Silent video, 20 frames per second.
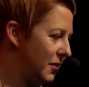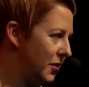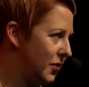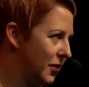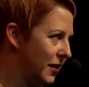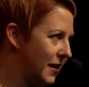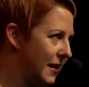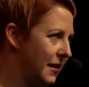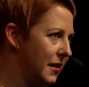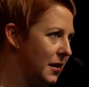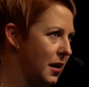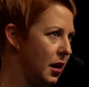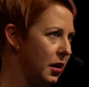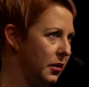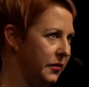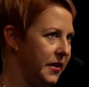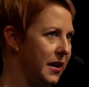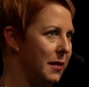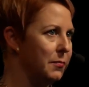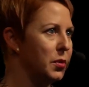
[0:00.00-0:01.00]
took in a
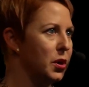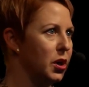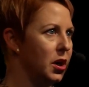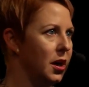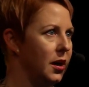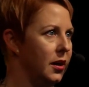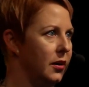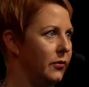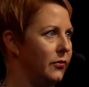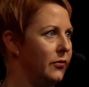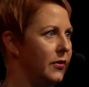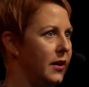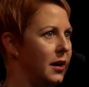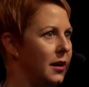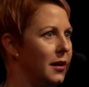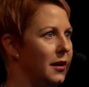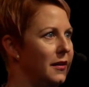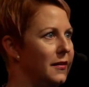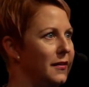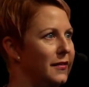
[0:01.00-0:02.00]
number of
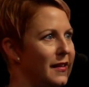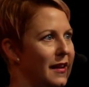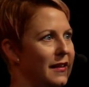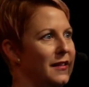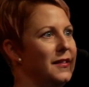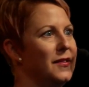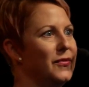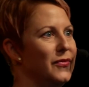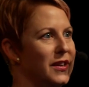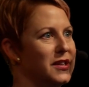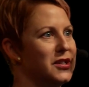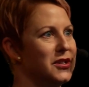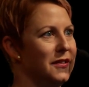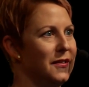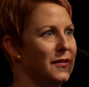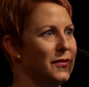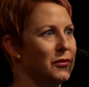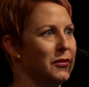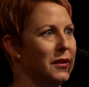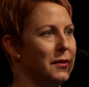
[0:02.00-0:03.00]
uh, science
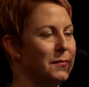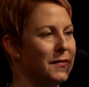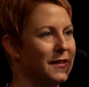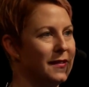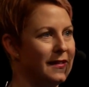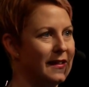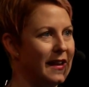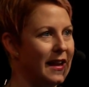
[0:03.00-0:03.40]
fiction scripts,